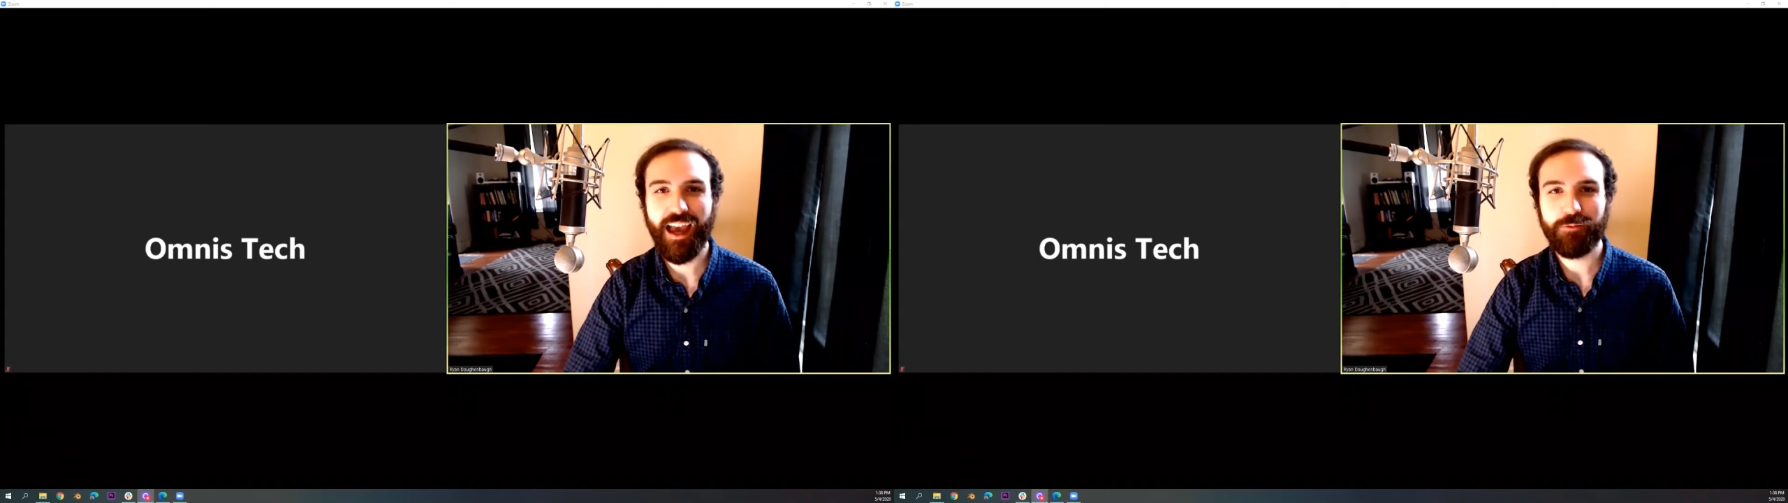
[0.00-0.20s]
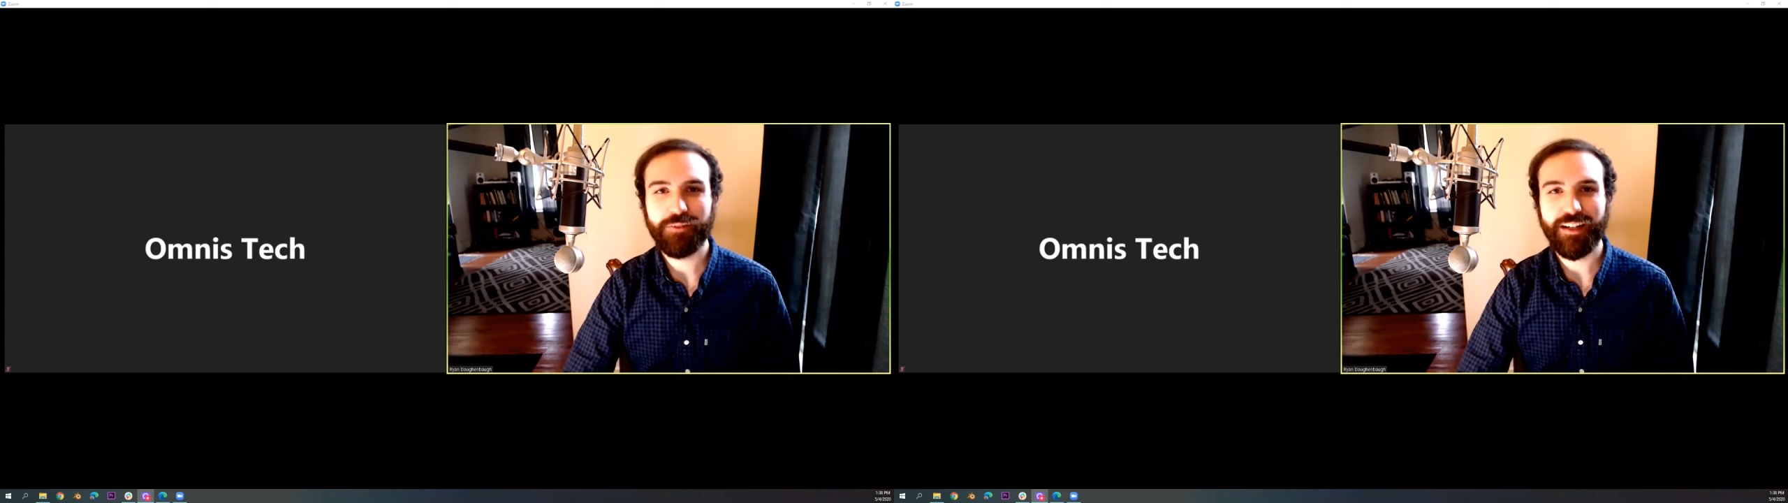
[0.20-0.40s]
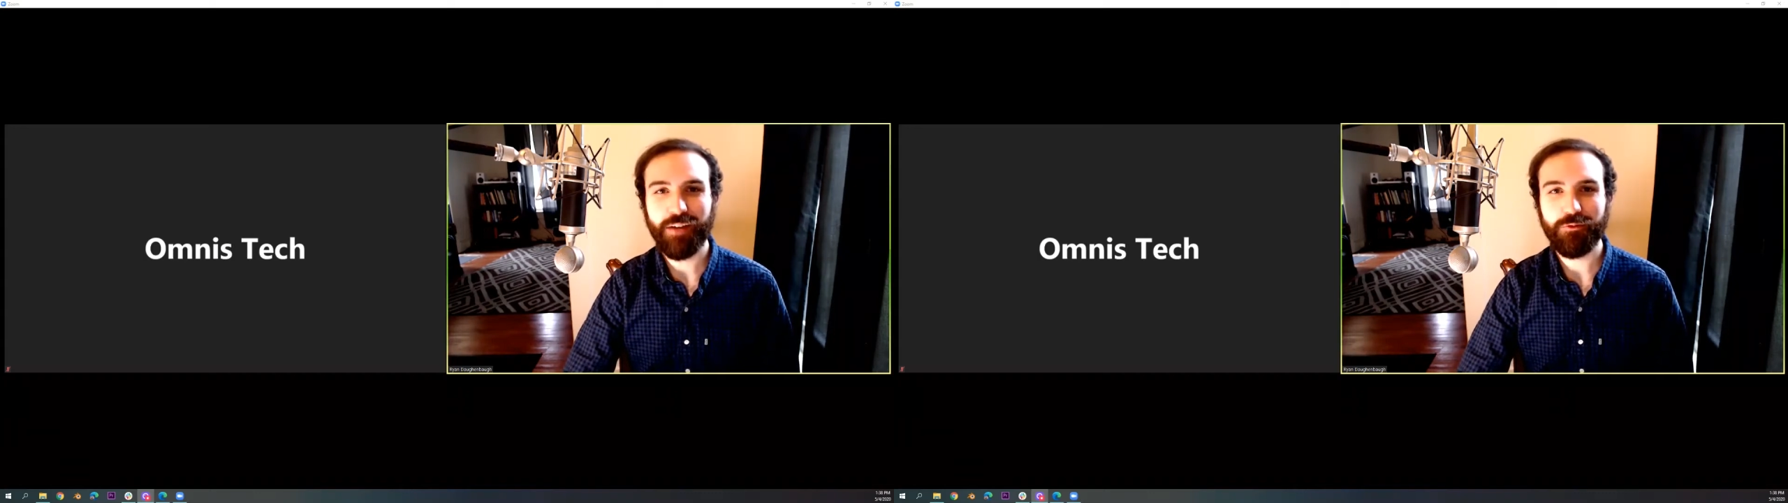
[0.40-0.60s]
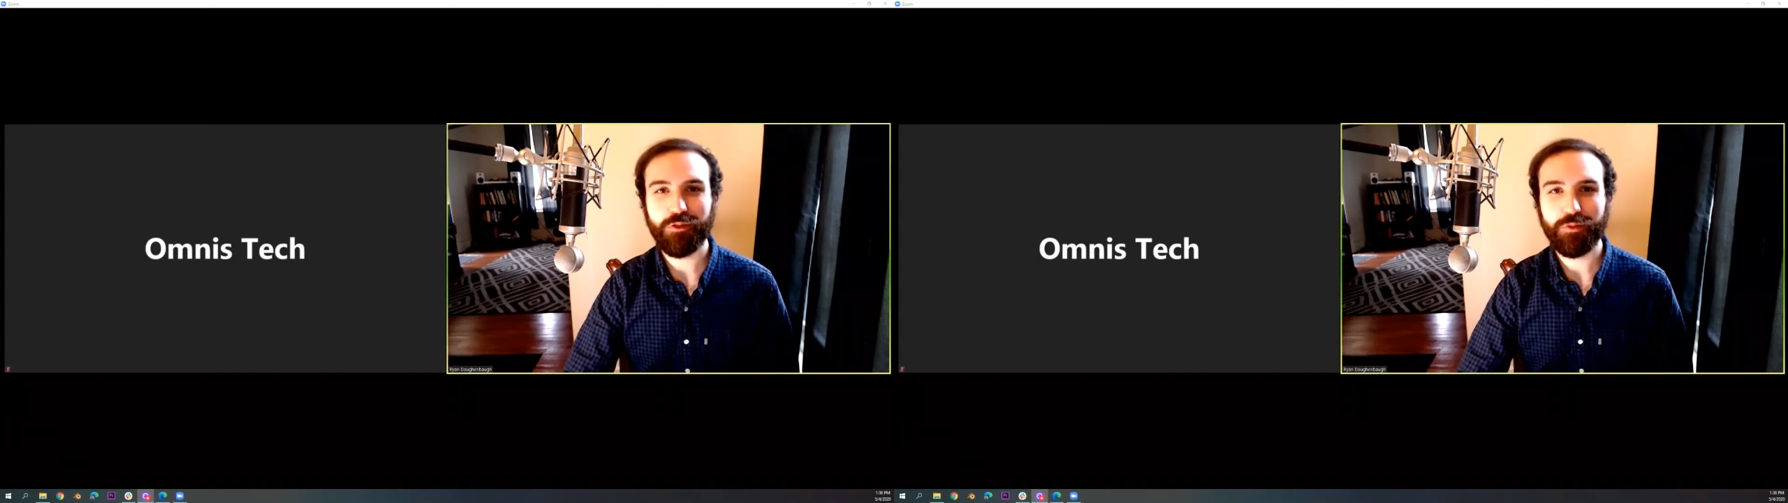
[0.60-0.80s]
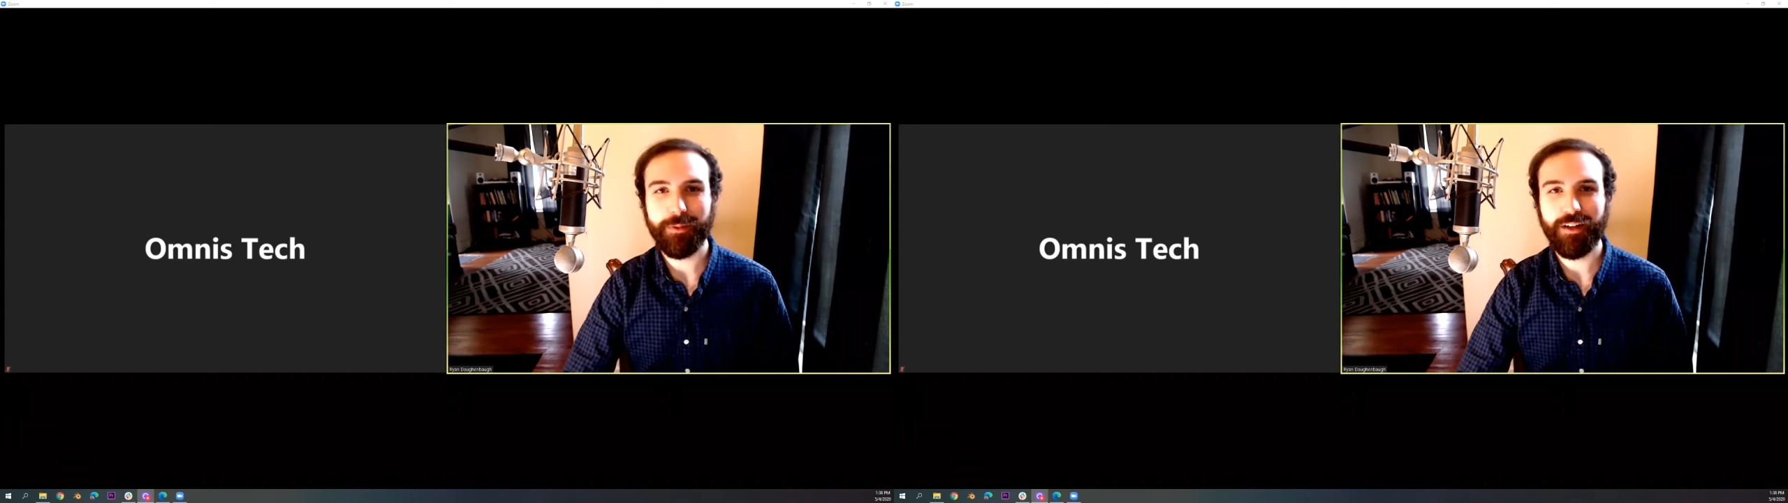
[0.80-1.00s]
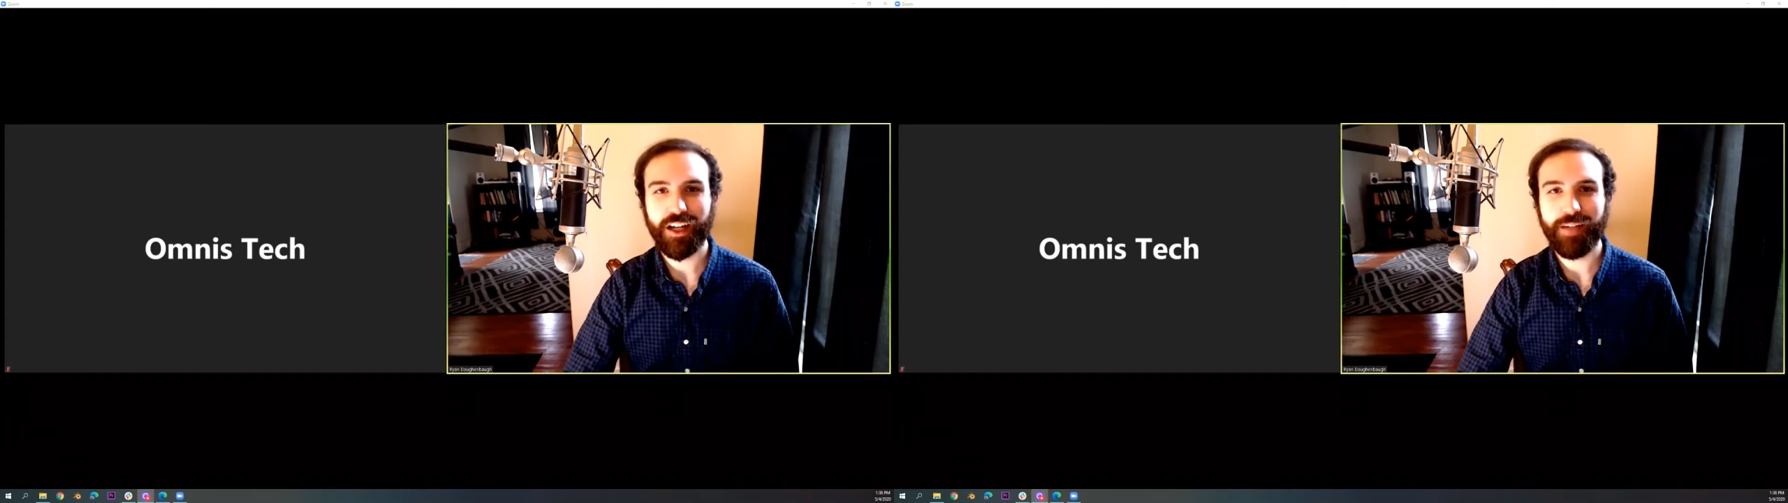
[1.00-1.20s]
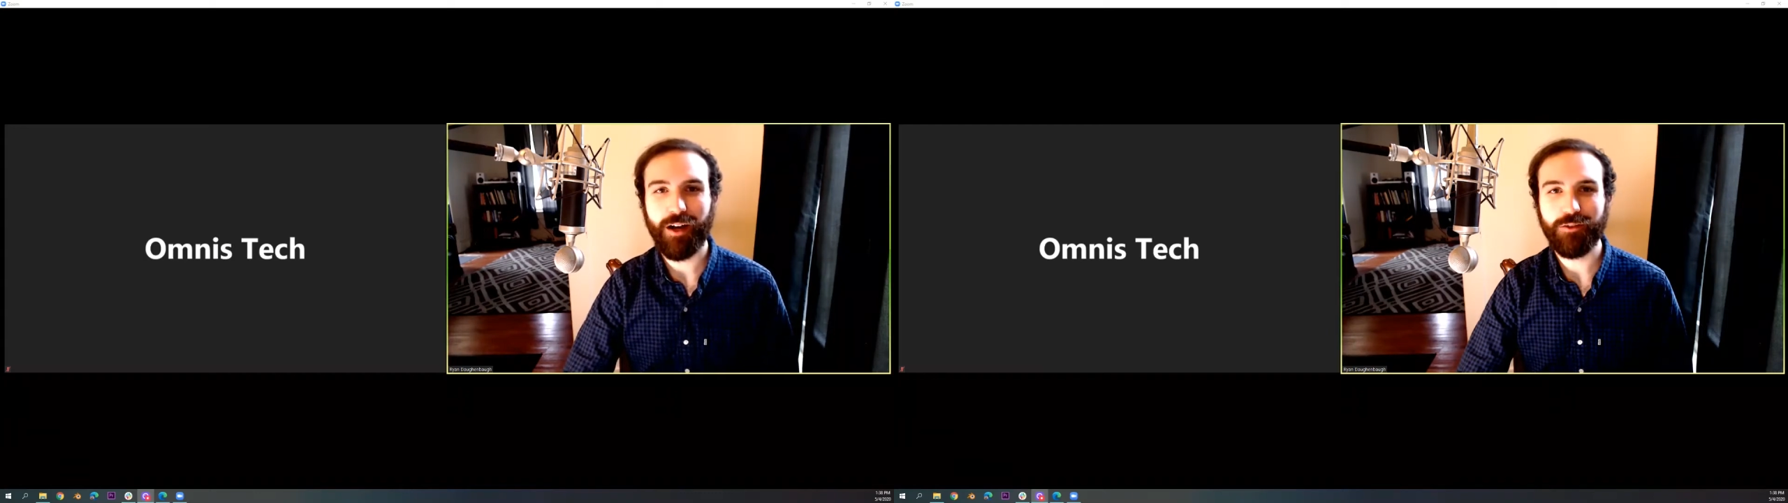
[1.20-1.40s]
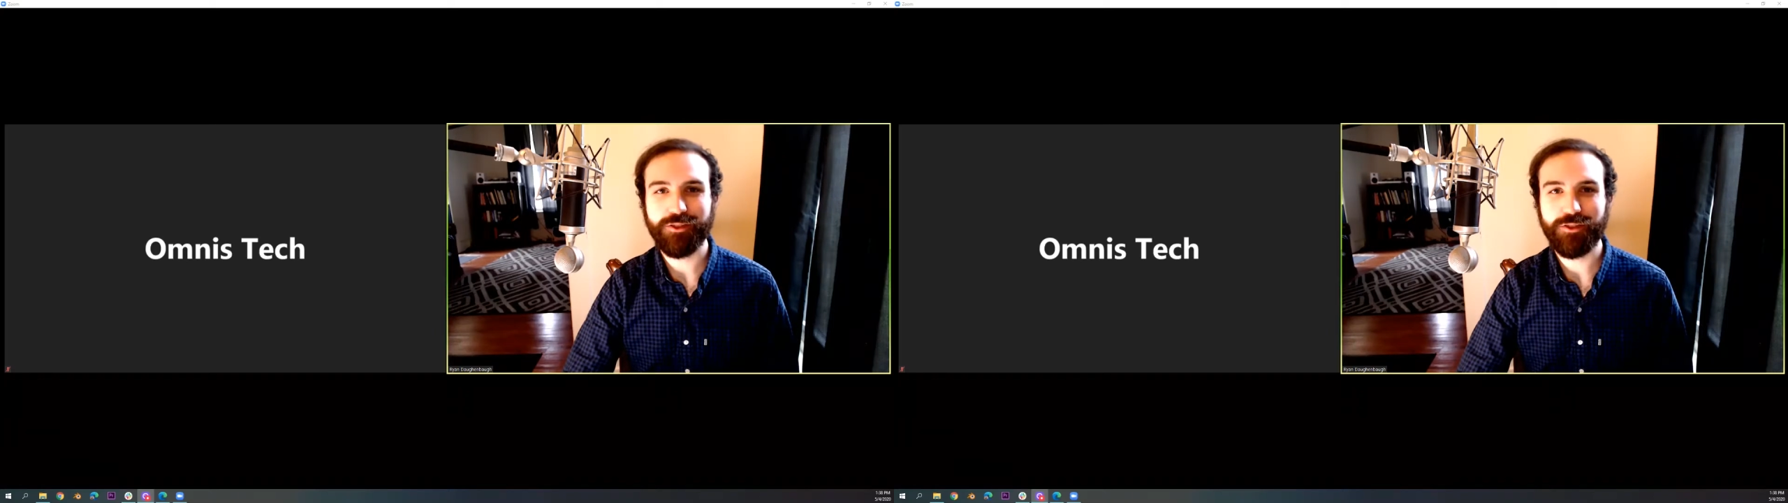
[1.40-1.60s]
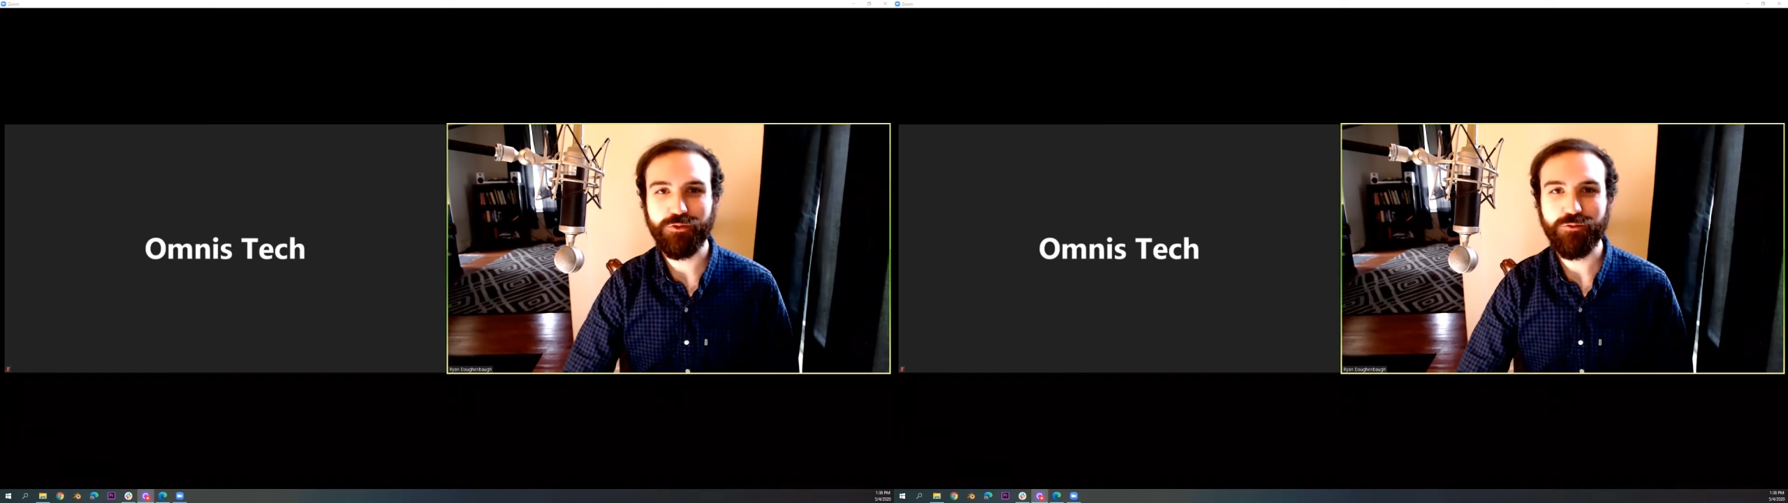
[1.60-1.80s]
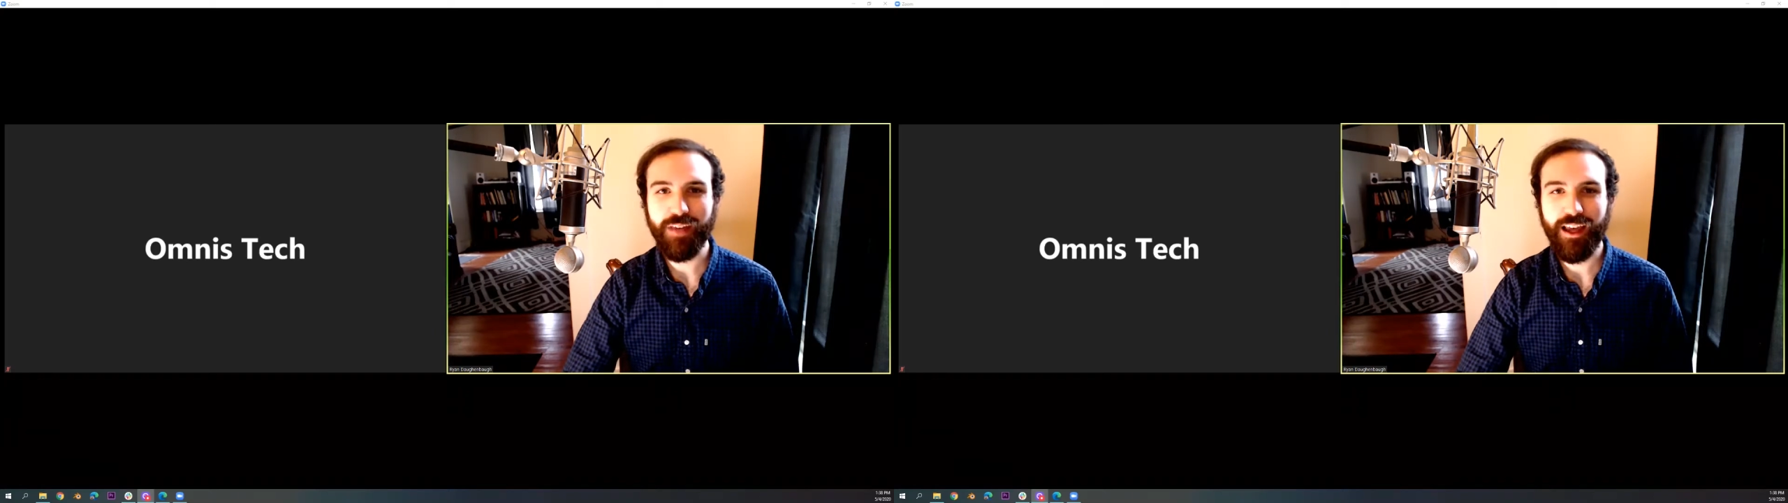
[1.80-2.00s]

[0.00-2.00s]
today we're going to be talking about Zoom